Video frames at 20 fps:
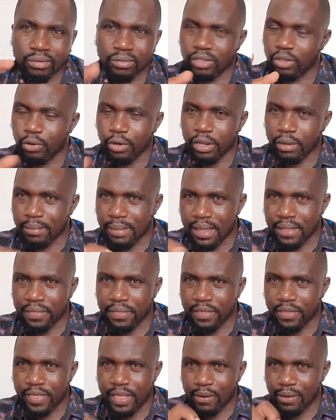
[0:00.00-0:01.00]
during birth
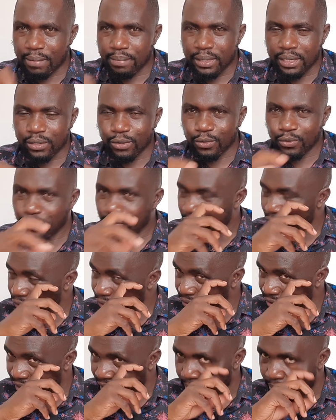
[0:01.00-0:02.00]
there were a bit of
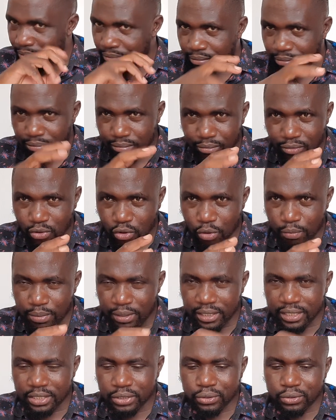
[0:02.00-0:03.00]
some
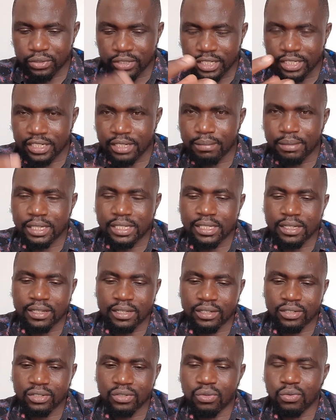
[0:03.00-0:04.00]
complications. The
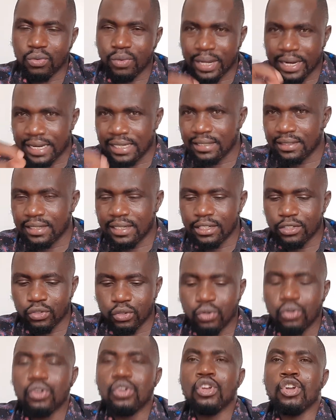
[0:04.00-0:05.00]
temperatures were rising,
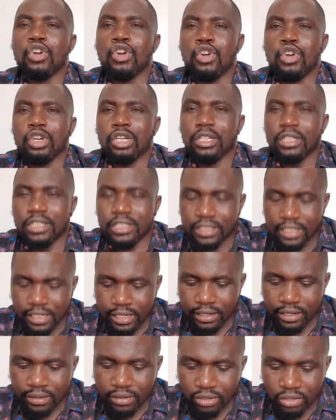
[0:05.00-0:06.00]
so she's still
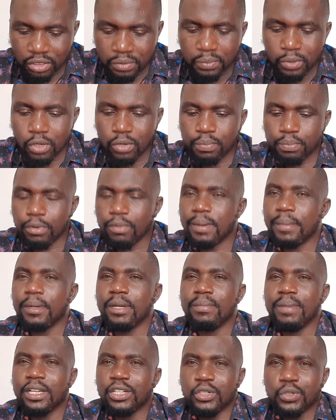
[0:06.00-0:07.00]
in hospital. Probably
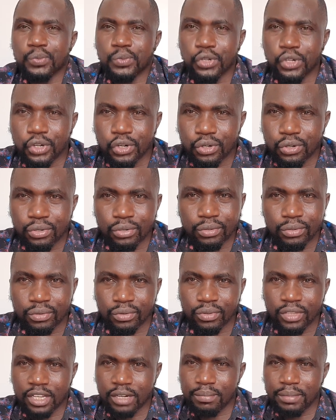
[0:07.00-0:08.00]
by tomorrow
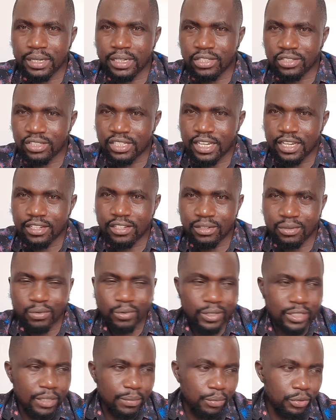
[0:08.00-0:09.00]
they'll be discharged. We
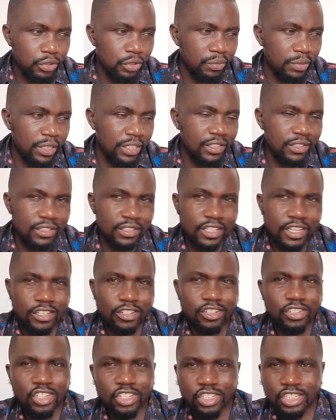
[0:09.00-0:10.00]
were supposed to be
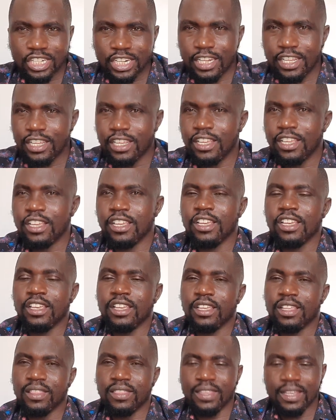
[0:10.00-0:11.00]
discharged yesterday.
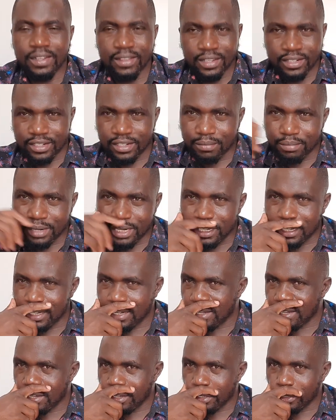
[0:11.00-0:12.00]
Then the
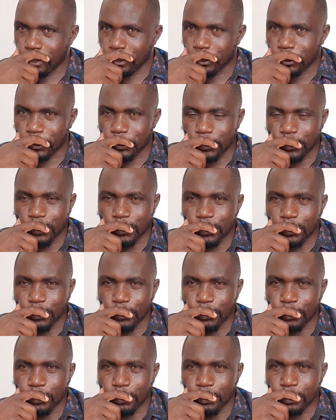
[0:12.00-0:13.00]
temperature rose to
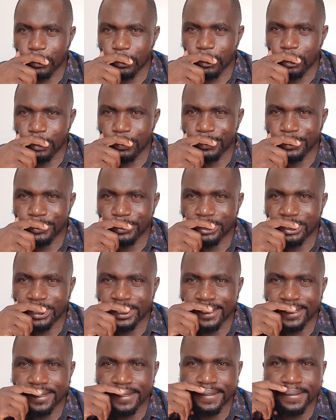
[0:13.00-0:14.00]
almost
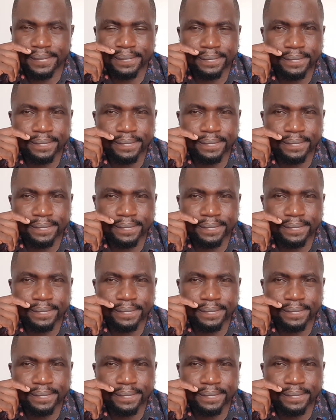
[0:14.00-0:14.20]
uh,